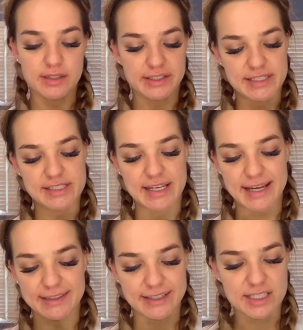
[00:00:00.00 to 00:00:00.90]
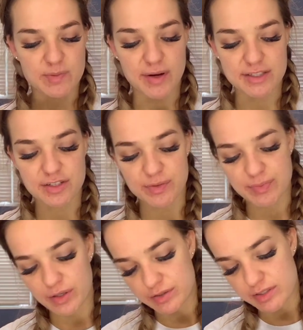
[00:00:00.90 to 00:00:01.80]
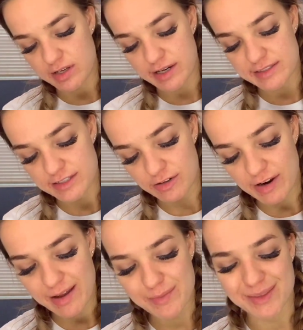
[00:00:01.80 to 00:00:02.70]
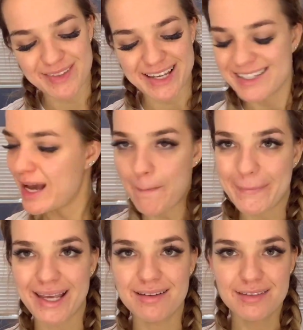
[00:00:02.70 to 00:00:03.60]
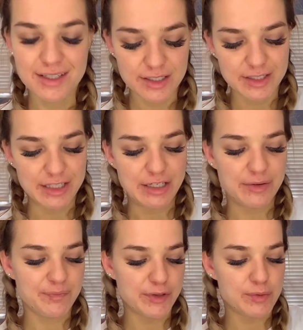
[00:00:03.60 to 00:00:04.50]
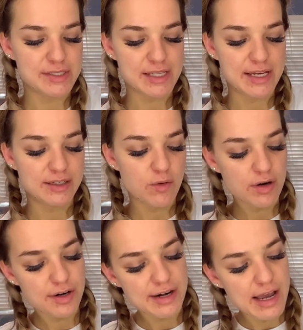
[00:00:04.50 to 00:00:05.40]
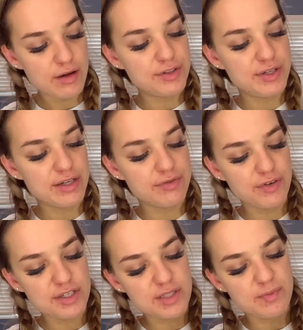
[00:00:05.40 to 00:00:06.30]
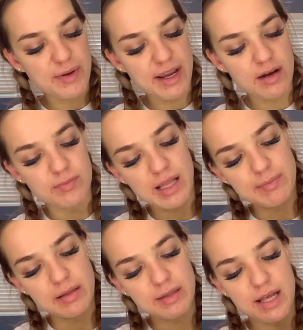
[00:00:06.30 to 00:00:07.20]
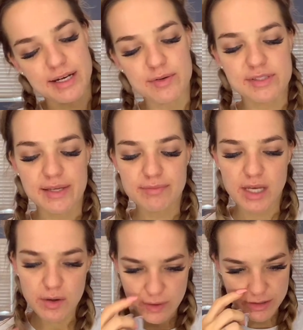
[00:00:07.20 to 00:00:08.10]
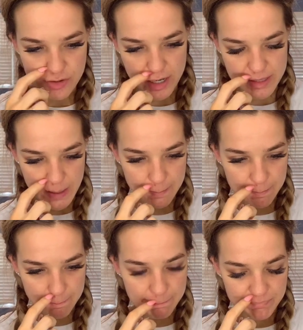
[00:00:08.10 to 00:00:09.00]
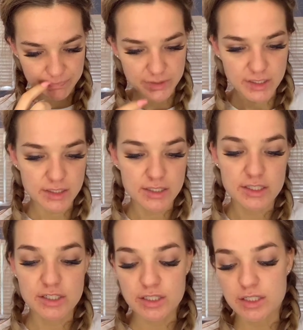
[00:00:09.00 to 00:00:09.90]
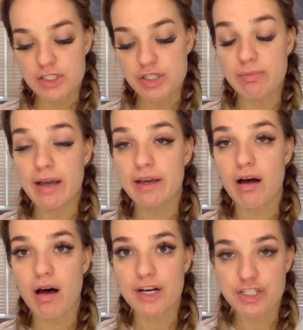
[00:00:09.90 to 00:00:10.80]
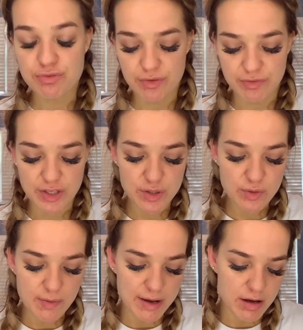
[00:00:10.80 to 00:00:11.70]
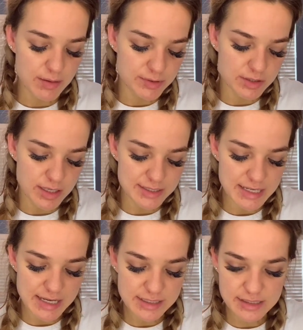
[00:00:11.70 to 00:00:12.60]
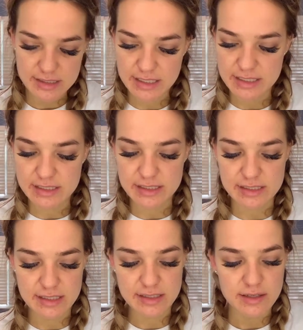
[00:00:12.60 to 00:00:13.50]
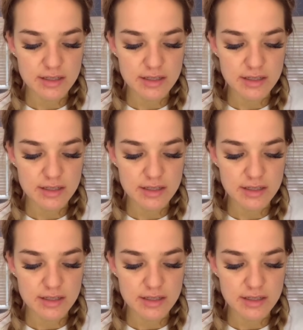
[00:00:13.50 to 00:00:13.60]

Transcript: because they had like a sponsored post on Instagram and they got me, you know, it was like order now and you get your first pair, blah, blah, blah. And I was like, oh, I'll try them. So my honest review about Hubble contacts is